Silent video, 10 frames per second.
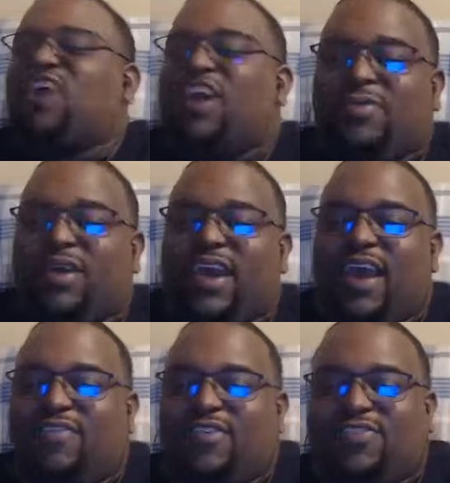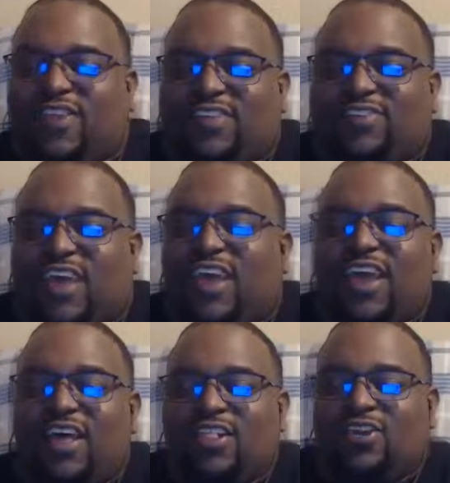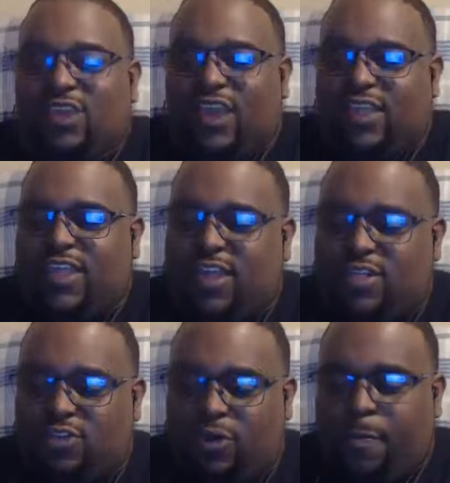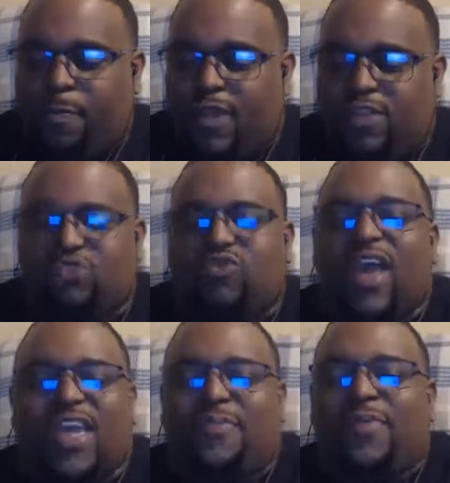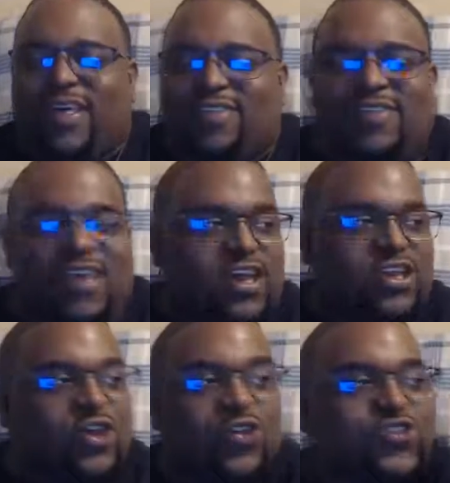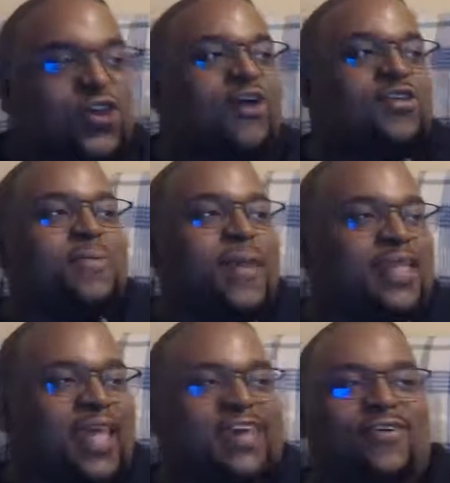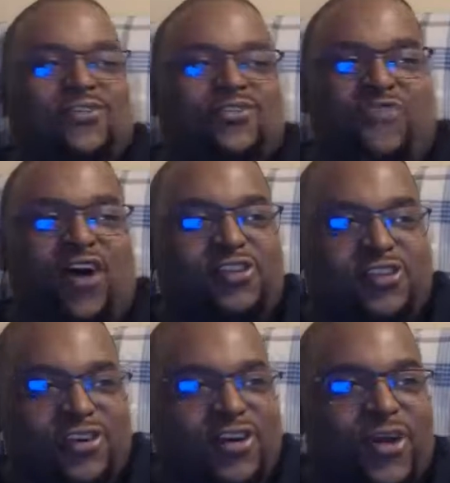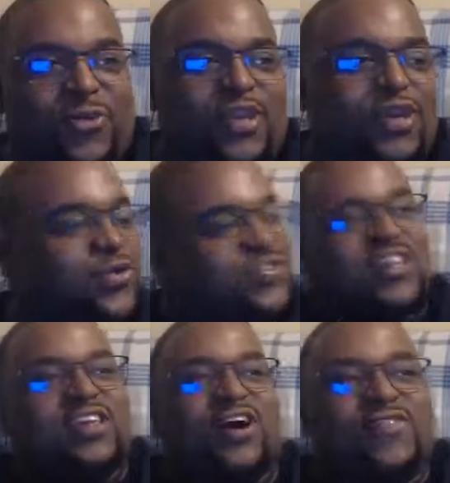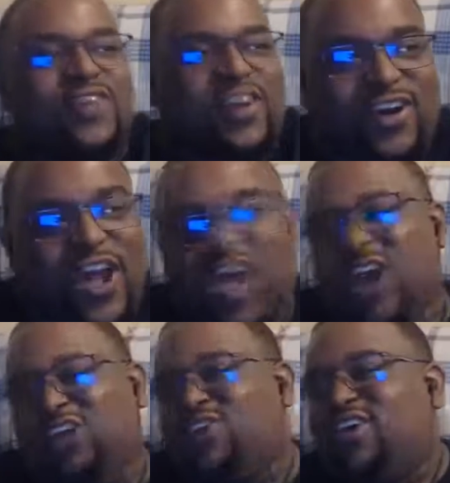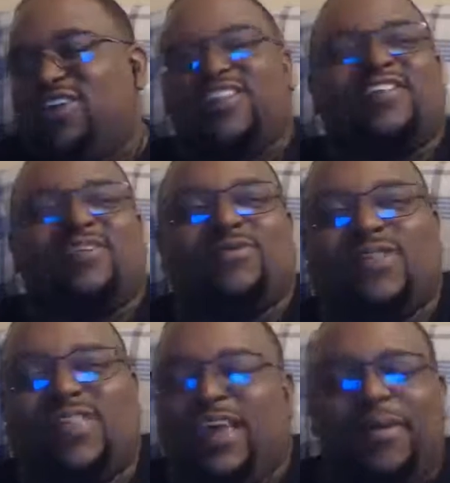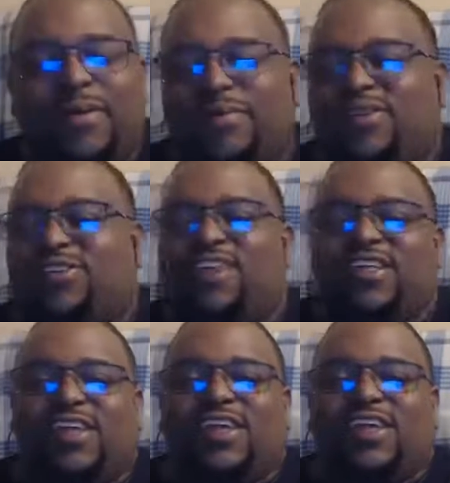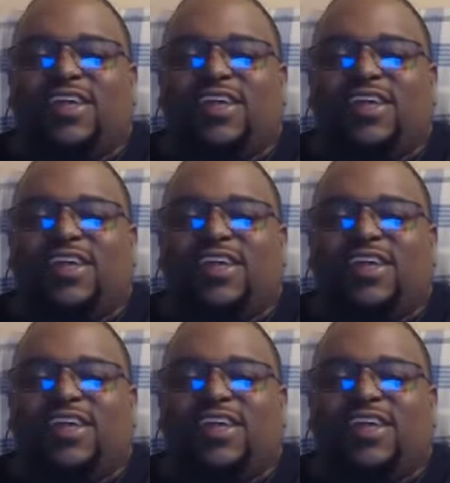Jamie ever since? Like literally in the dragon pits, you saw the man that killed your father when you were sitting over here. You could have said something then, but you didn't.